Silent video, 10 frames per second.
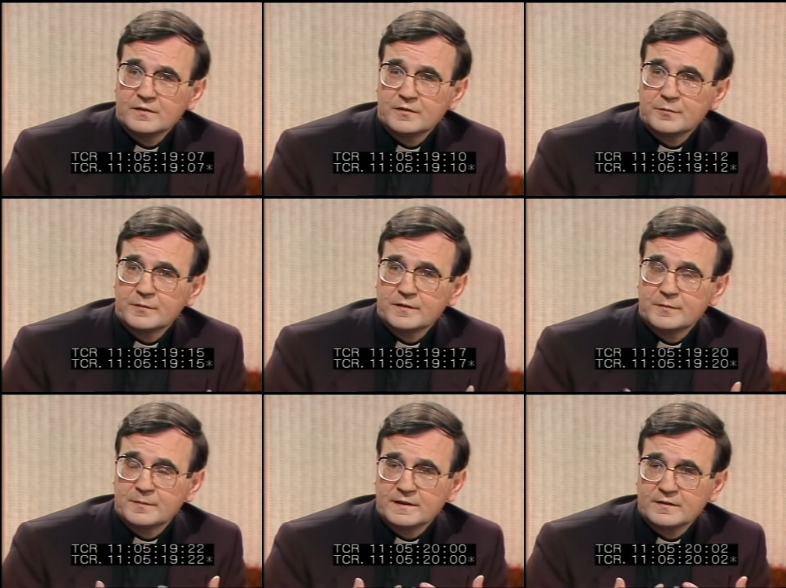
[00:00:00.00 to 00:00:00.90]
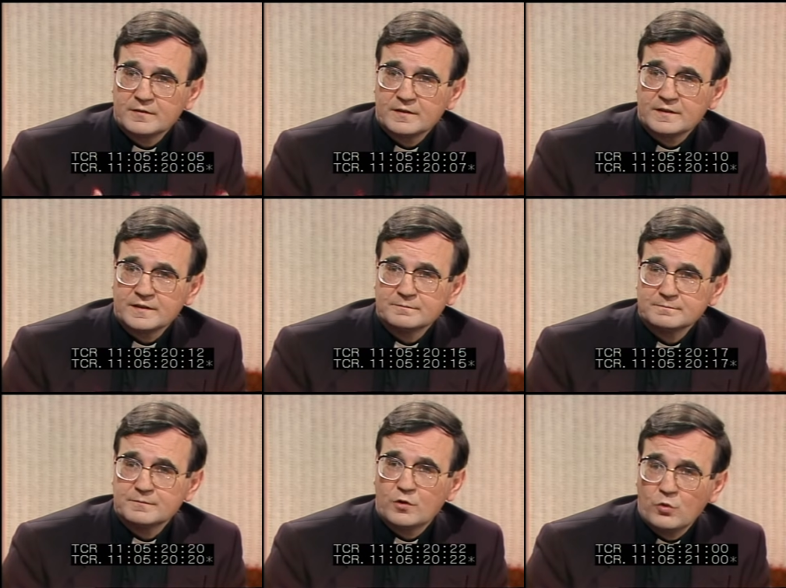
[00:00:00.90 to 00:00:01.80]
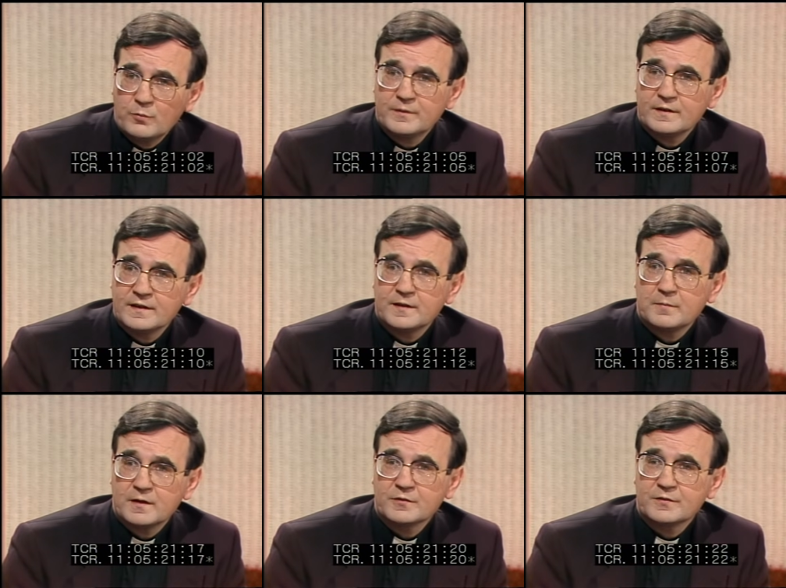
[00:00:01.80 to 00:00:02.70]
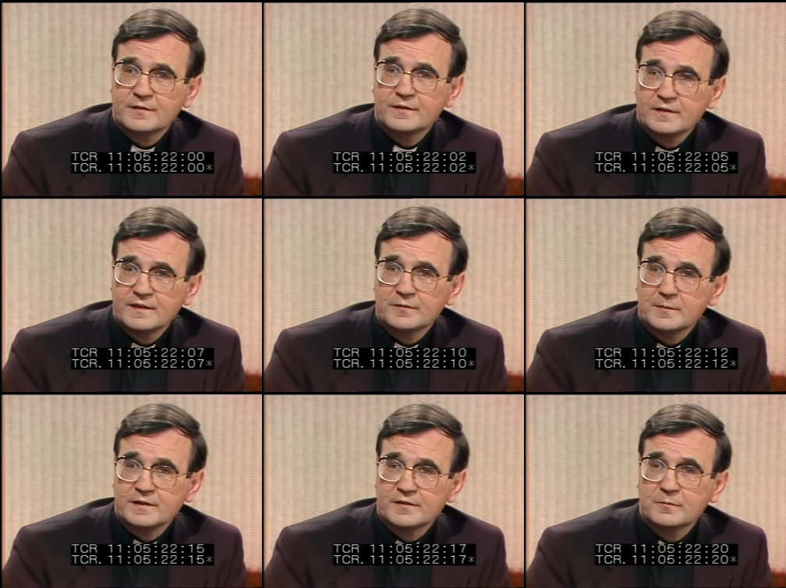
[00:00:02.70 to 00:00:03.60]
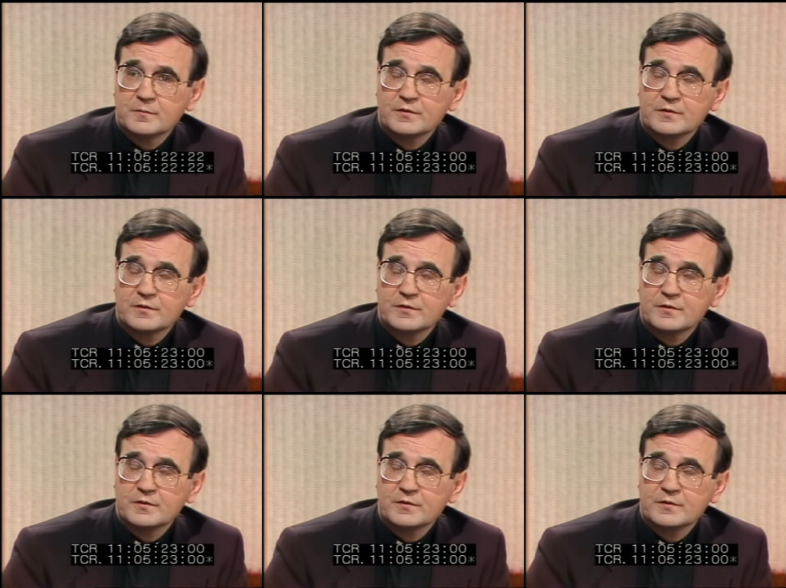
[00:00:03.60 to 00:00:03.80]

speaking very openly about their lesbianism,